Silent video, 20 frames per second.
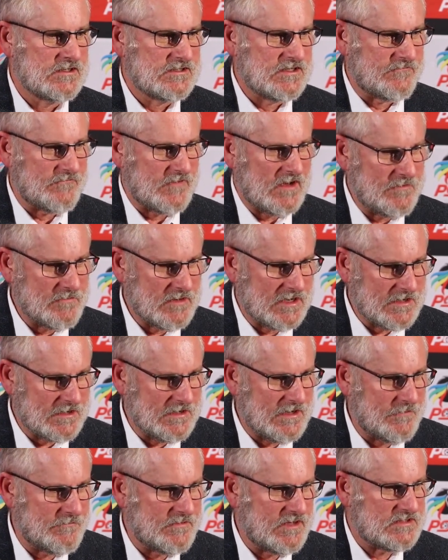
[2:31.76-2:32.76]
So if I'm a
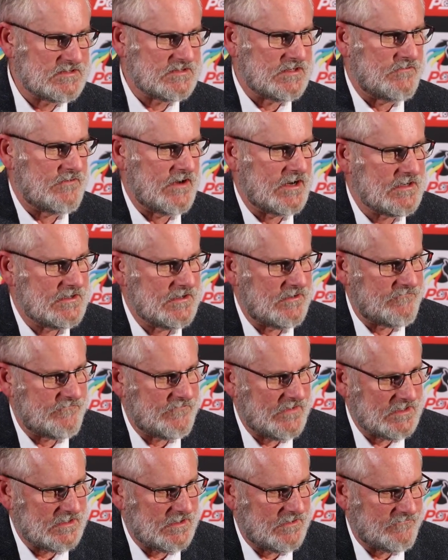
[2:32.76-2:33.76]
club that's directly
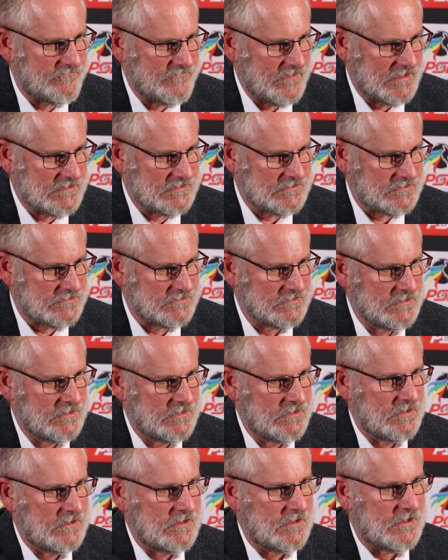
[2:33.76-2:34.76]
affected,
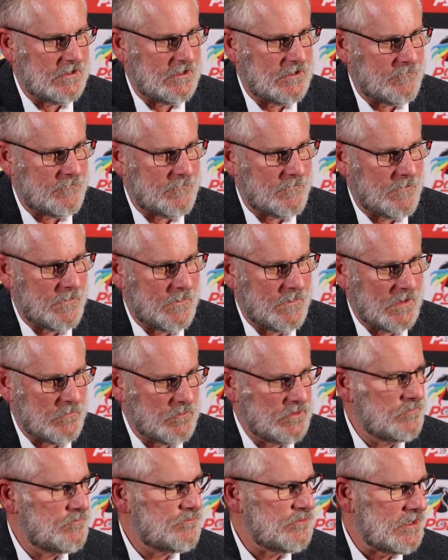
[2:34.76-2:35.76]
they
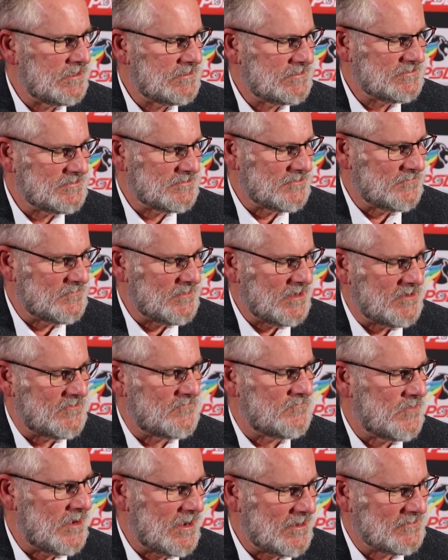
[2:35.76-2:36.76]
wouldn't protest or complain
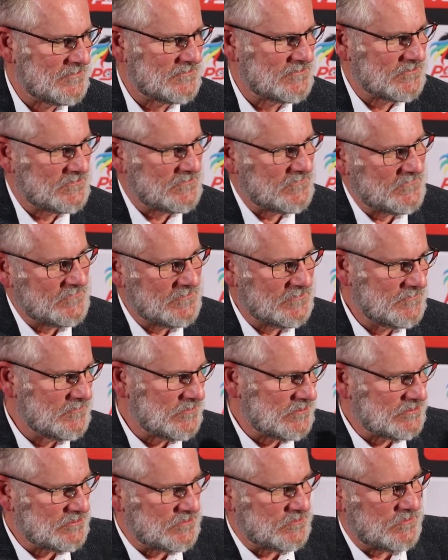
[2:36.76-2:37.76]
if Michael took the field
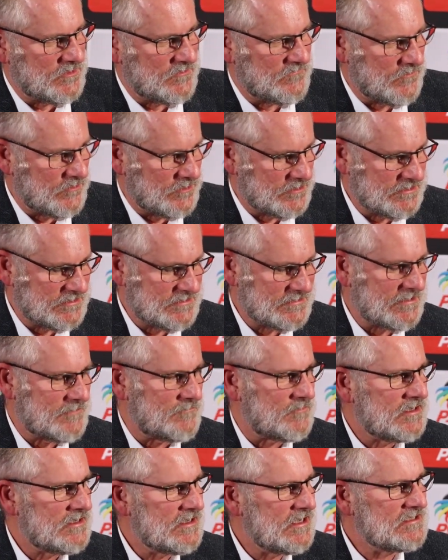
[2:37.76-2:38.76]
because it would advantage them.
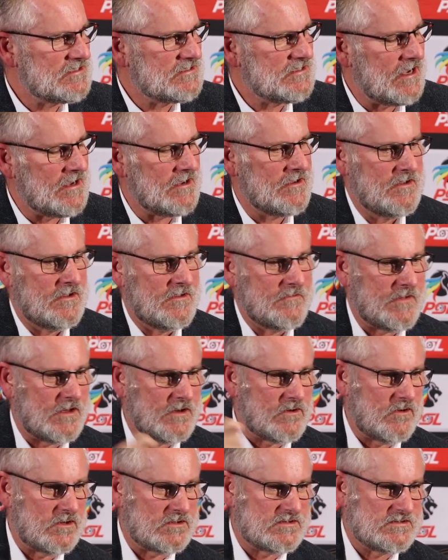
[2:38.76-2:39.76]
But let's say
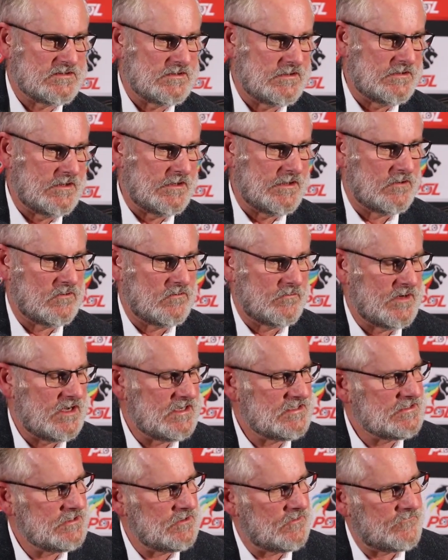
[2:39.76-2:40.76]
they got Lionel
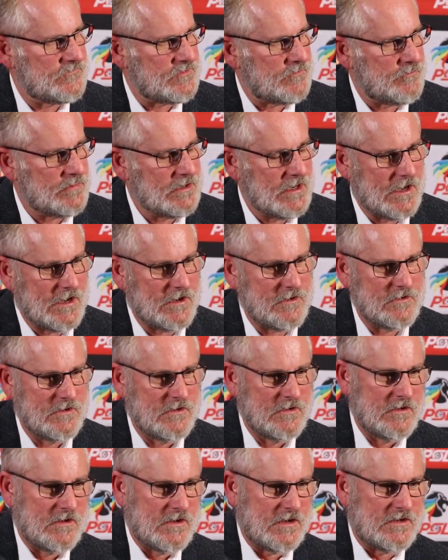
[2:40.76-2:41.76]
Messi off the plane
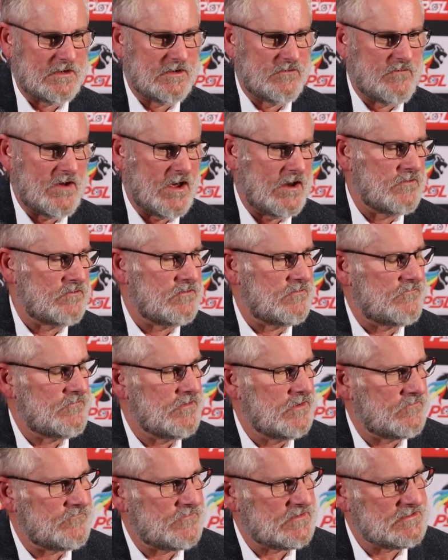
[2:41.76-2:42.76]
and he ran on the
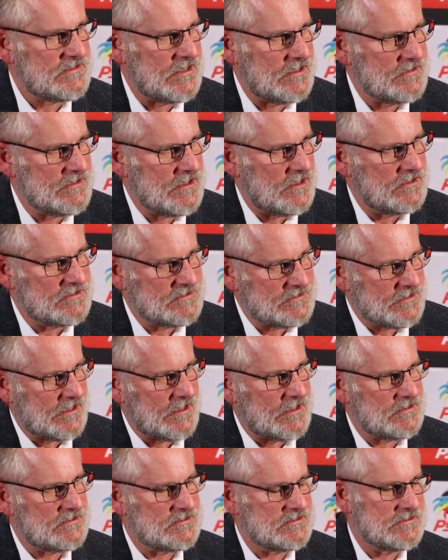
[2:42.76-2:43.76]
field for Sundowns
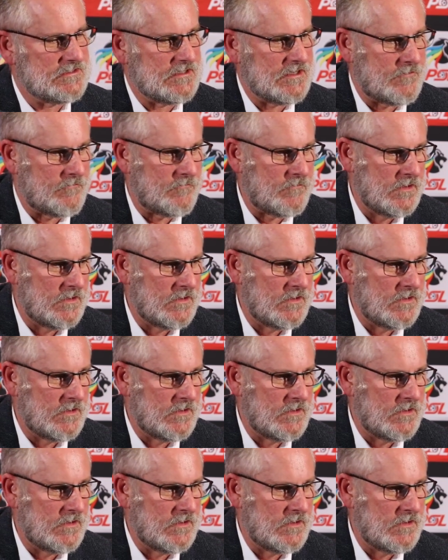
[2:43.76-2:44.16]
against